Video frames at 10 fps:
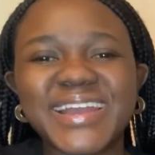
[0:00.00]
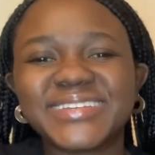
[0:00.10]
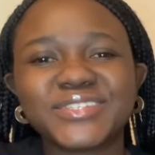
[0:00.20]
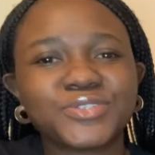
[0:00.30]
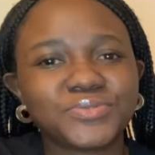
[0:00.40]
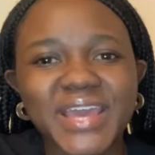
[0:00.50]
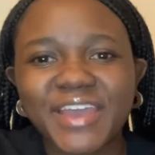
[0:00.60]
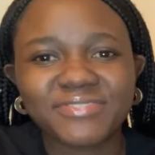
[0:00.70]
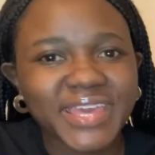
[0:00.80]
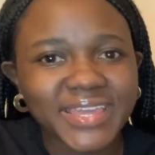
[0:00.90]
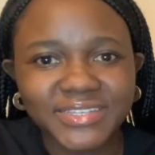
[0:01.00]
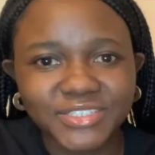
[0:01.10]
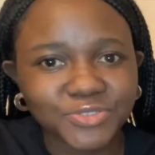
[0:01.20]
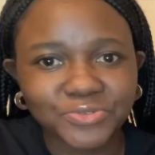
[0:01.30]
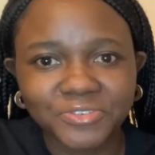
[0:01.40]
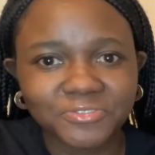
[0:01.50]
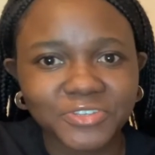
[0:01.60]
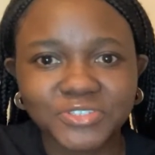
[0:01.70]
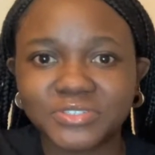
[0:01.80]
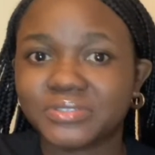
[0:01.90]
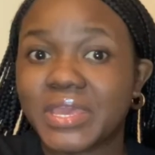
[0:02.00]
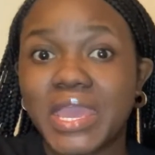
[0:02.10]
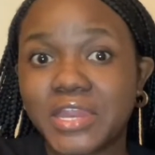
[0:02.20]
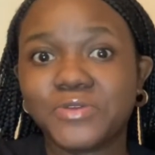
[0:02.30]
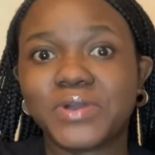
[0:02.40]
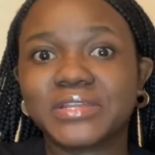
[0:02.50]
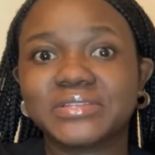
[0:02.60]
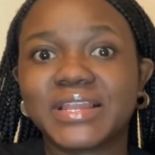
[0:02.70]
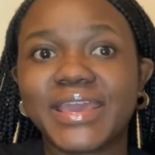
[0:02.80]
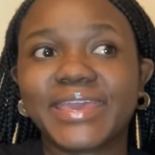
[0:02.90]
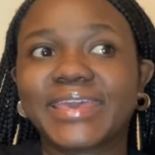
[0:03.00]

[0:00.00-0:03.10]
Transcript: I just don't have the energy to revenge anyone. Like,